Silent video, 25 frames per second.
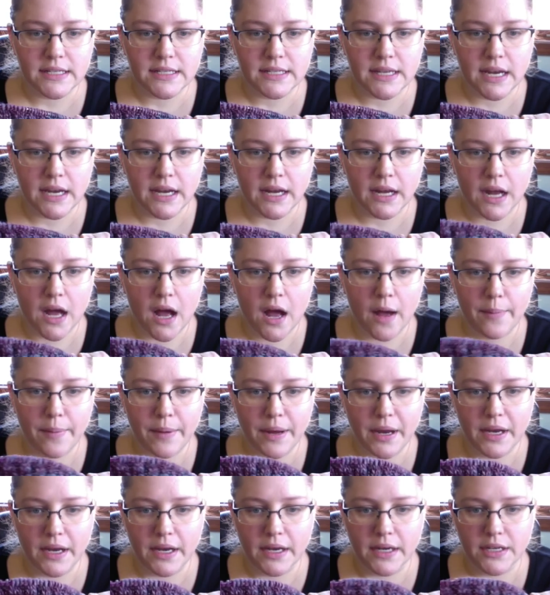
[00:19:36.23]
knitting up,
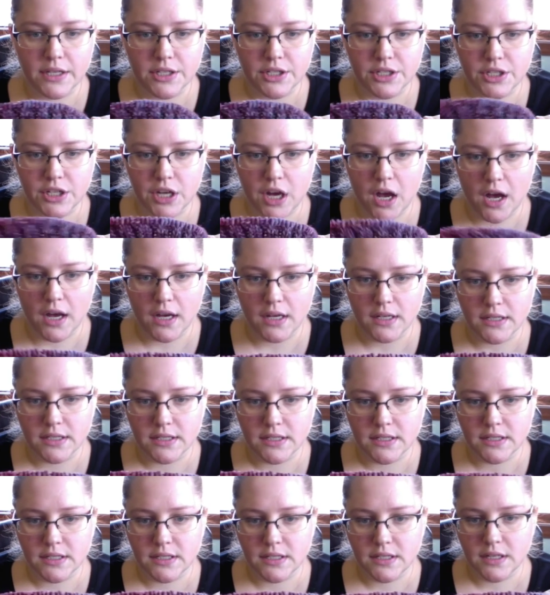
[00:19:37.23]
and it is
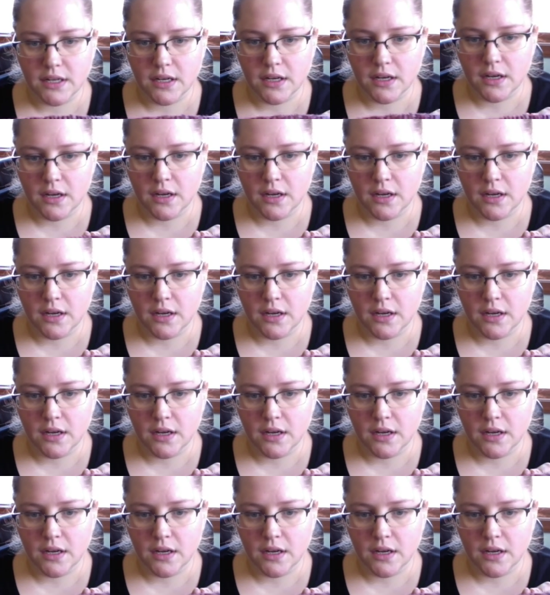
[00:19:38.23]
just,